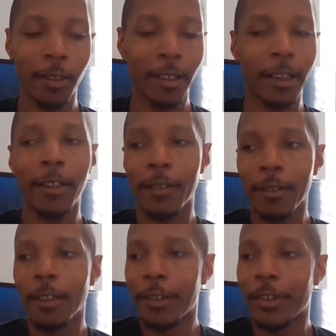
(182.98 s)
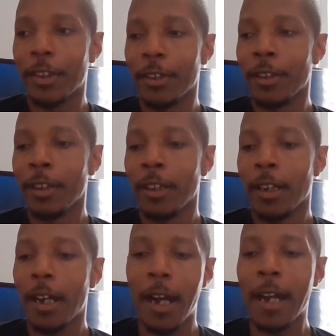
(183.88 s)
Like, listen,
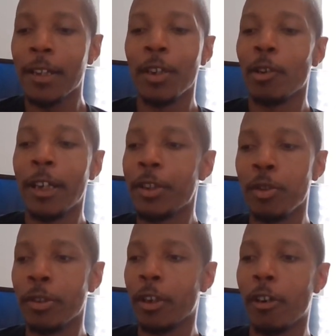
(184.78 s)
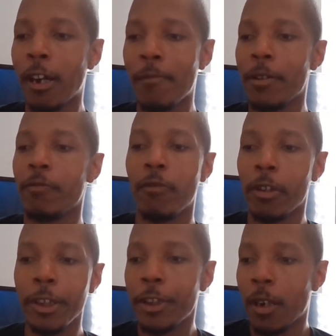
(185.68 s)
I know that you and her have been
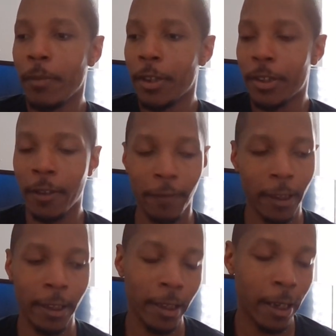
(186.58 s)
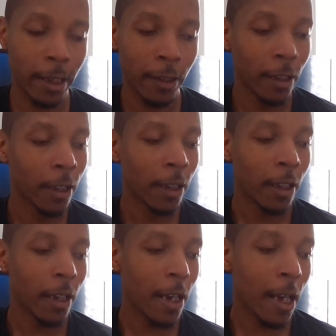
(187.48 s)
really chummy and stuff like that.
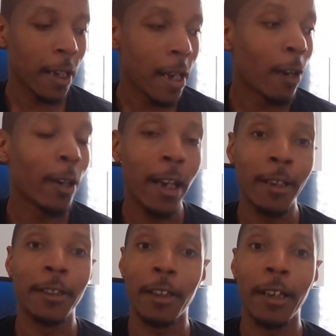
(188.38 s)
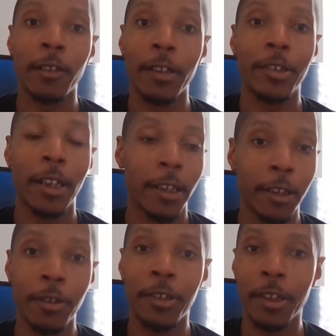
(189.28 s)
And now Anne is like, listen, I
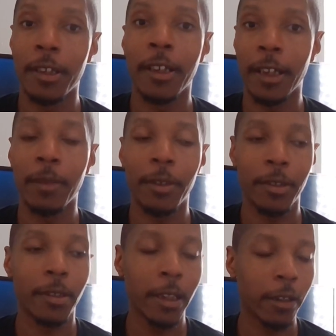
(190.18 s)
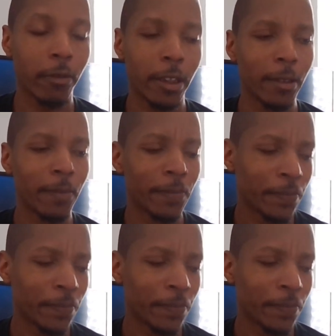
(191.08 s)
need you to keep this a secret.